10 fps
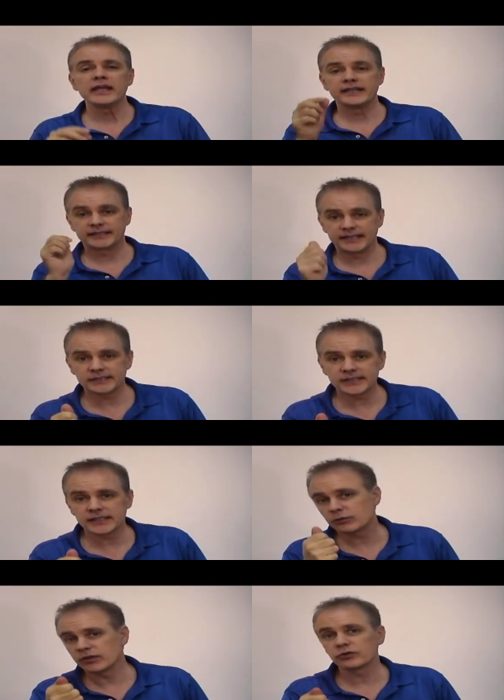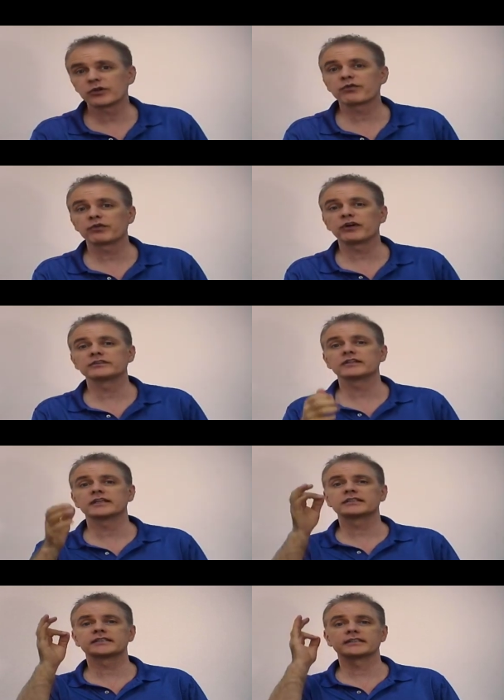It's in 6, 1, 2, 3, 4, 5,
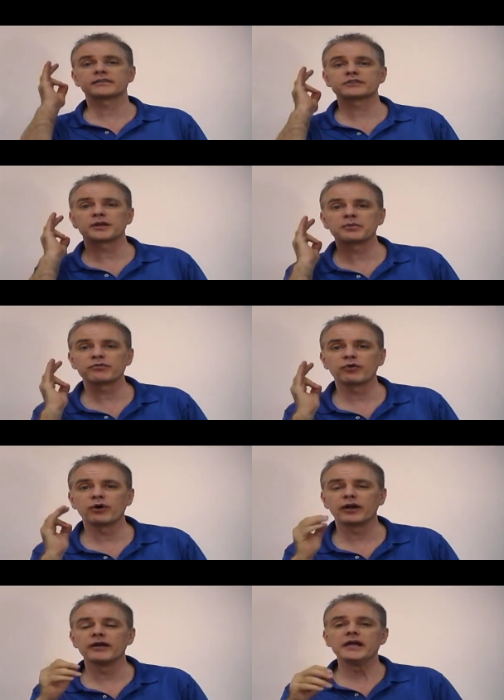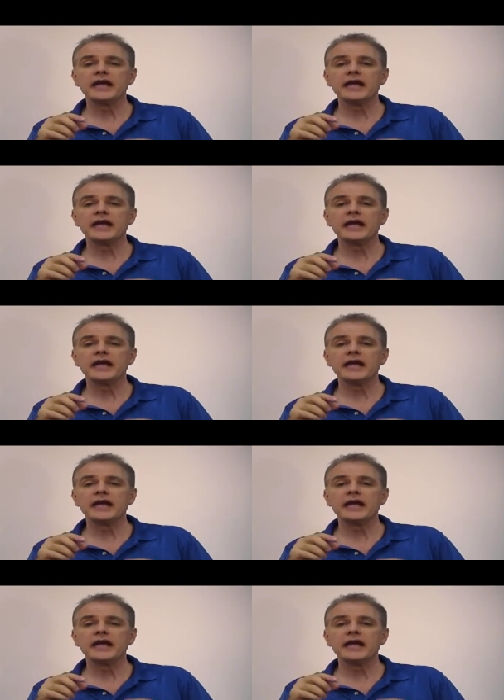6, as I've said before.